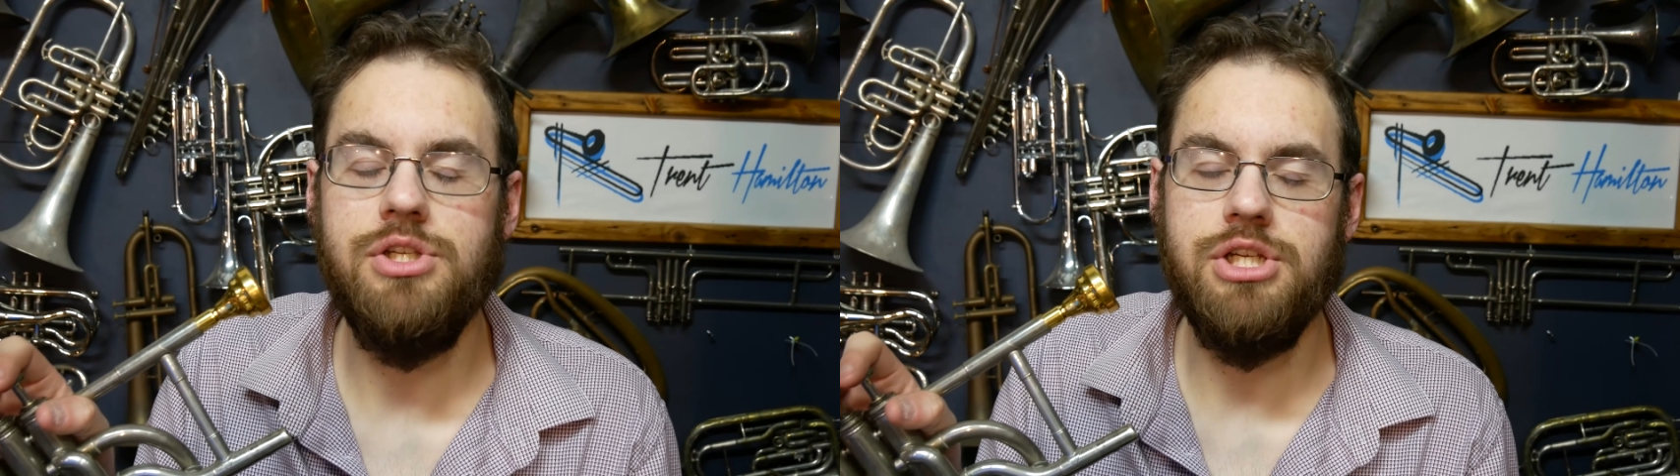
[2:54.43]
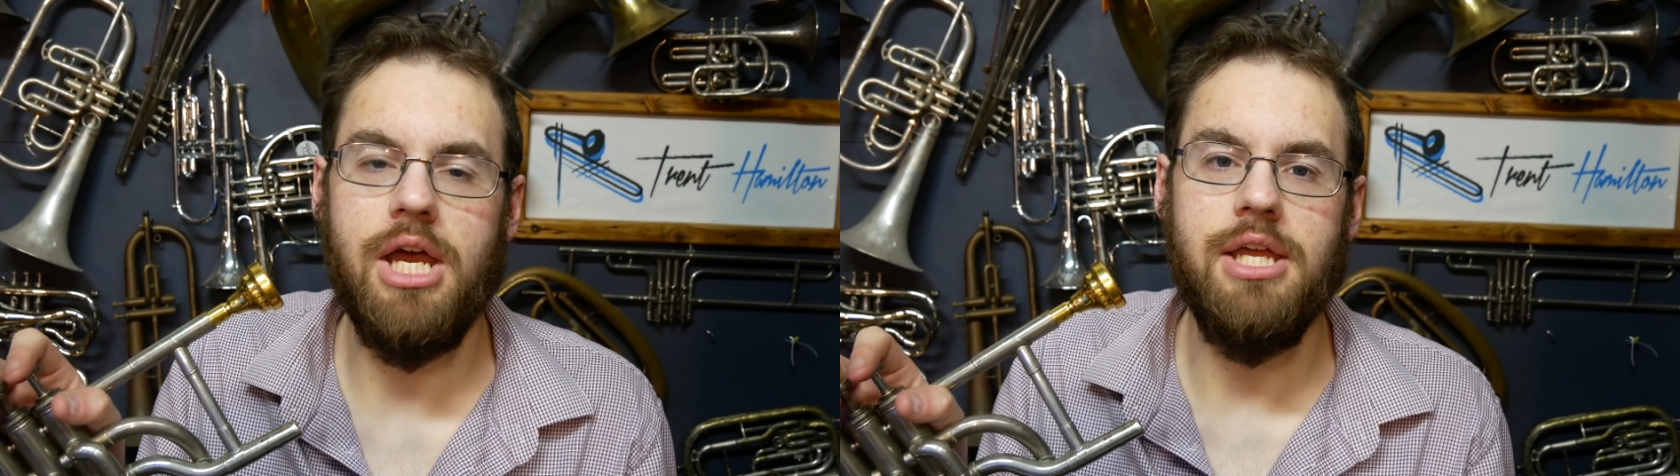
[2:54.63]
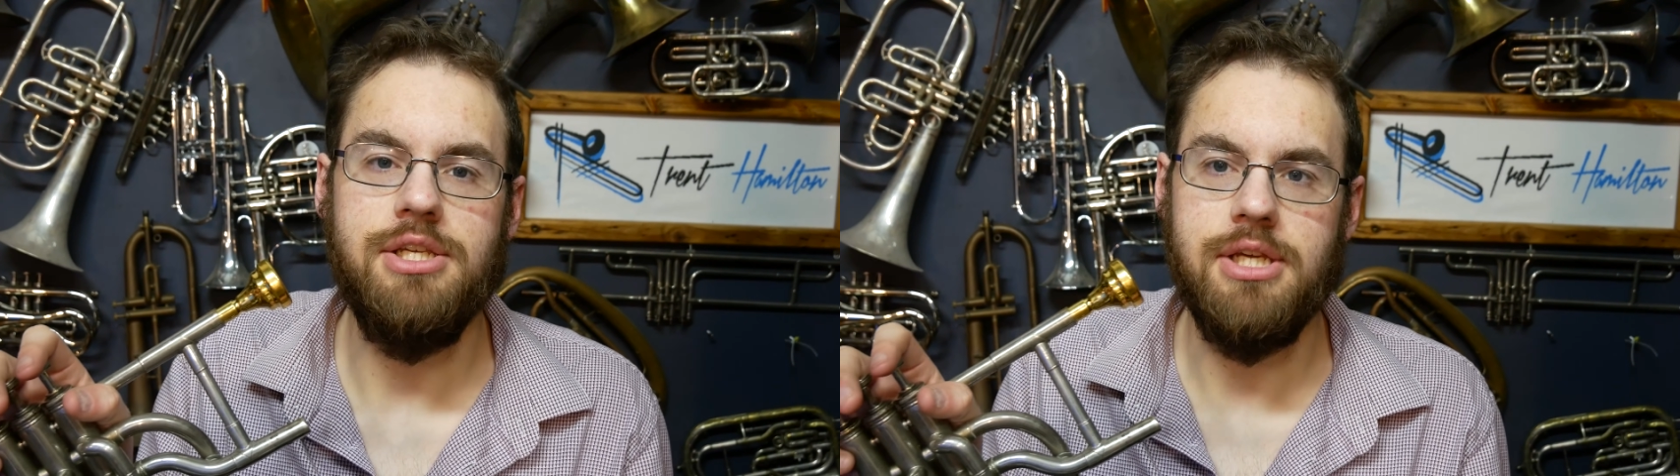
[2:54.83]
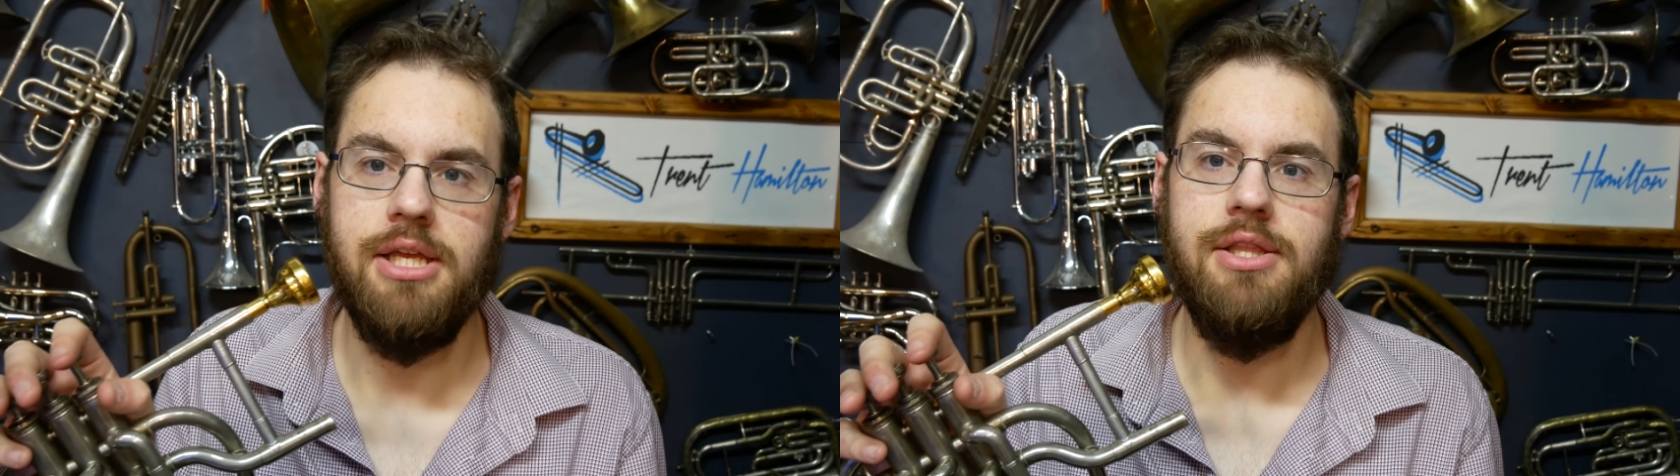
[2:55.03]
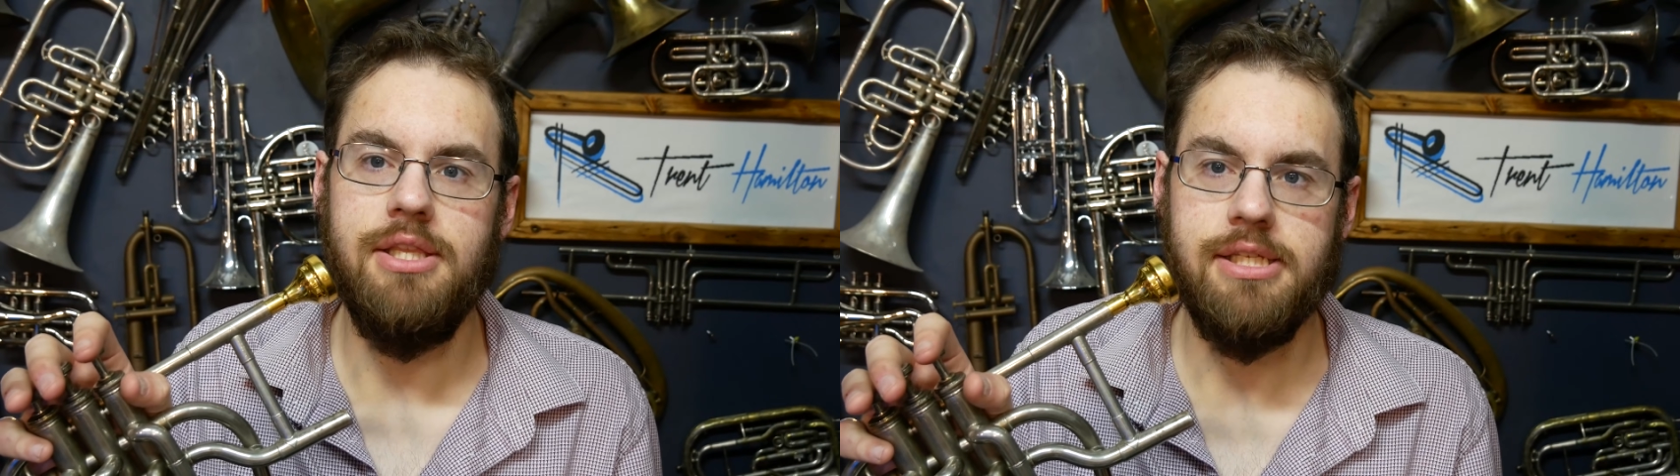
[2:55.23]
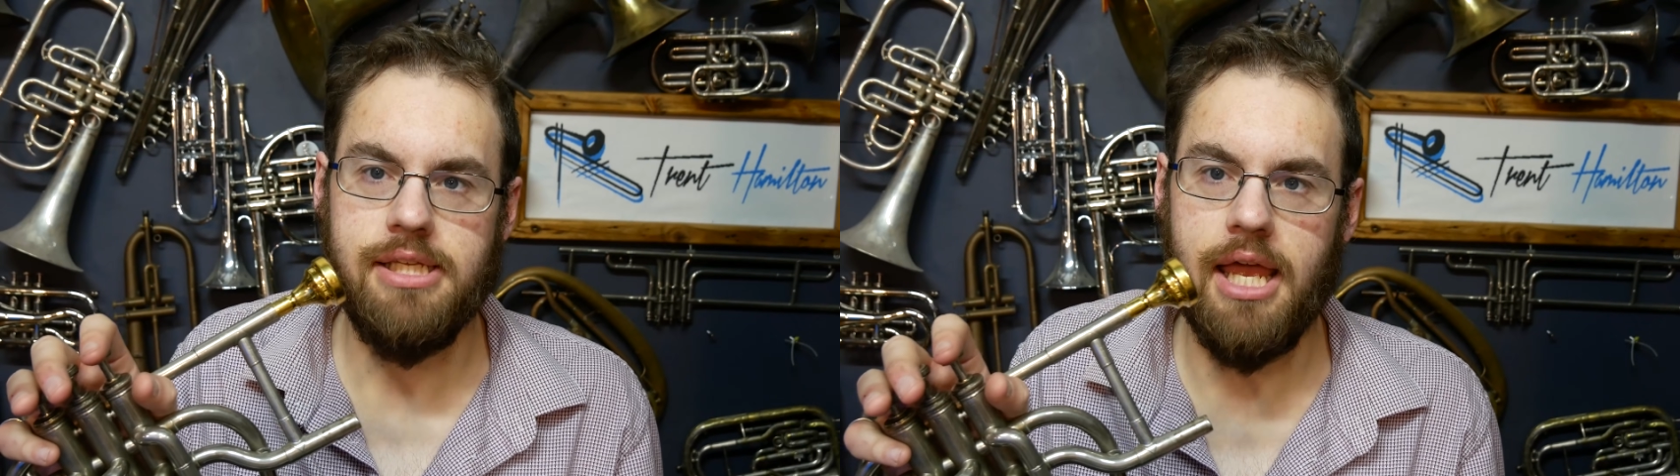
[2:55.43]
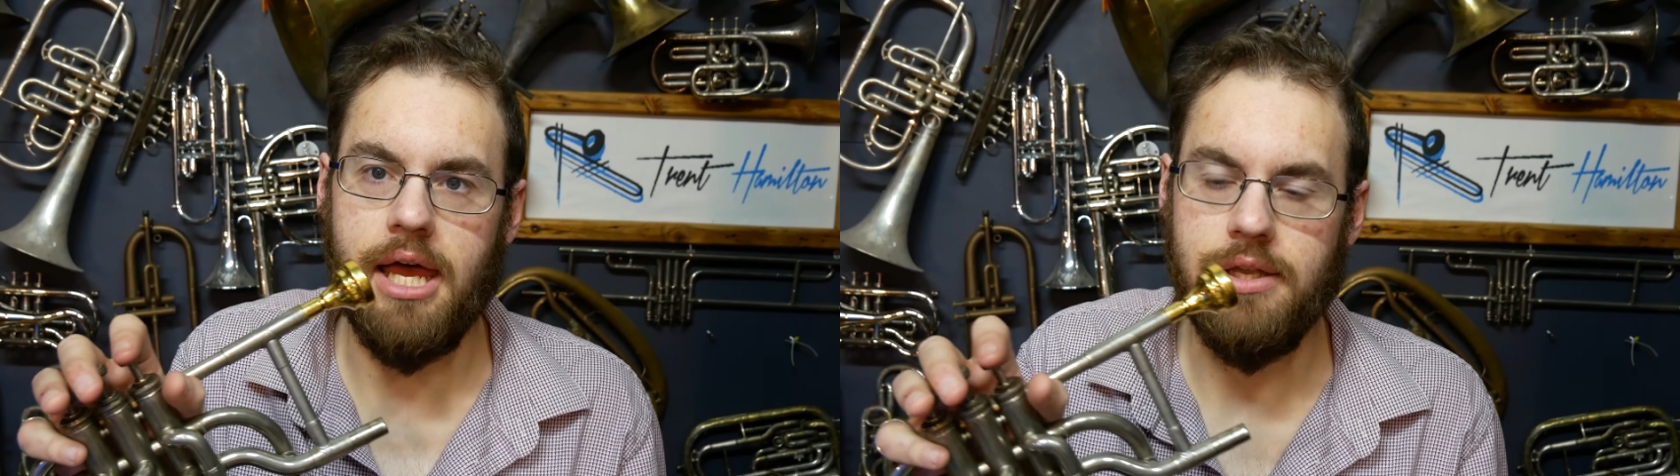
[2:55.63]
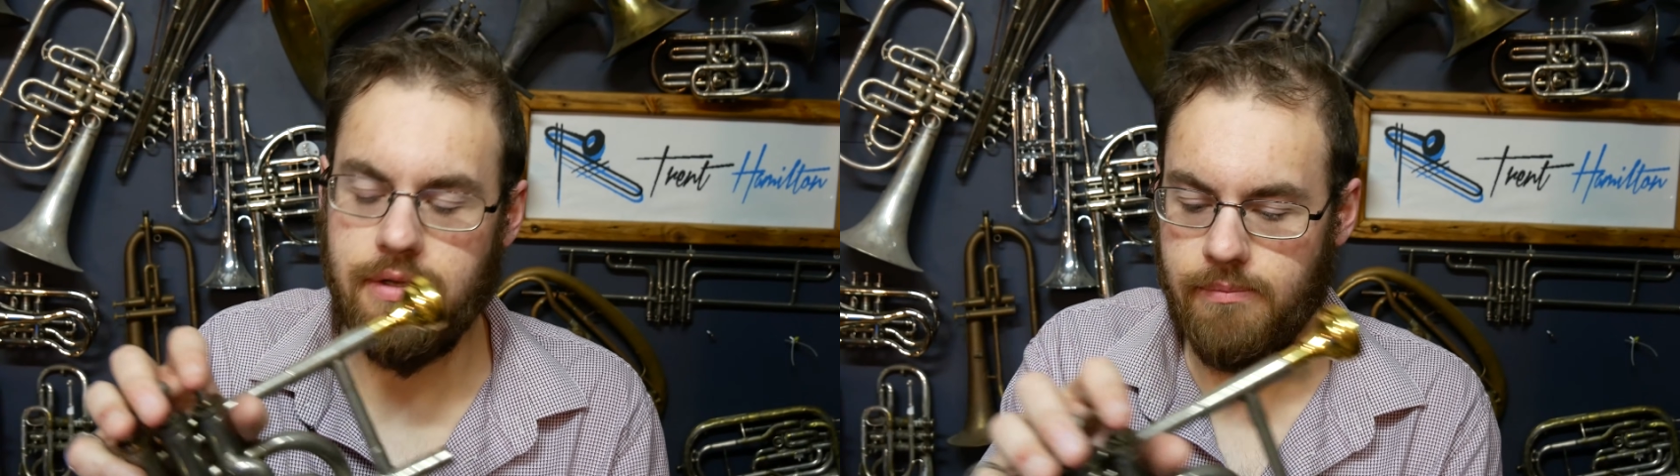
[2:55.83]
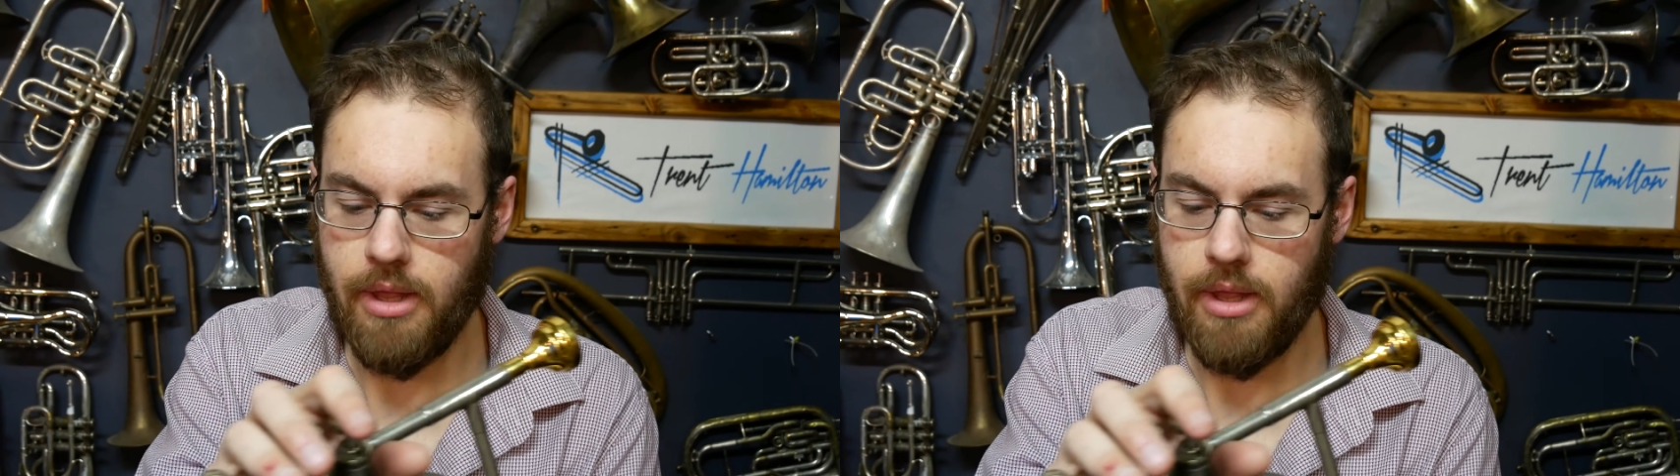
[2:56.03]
change in the sound.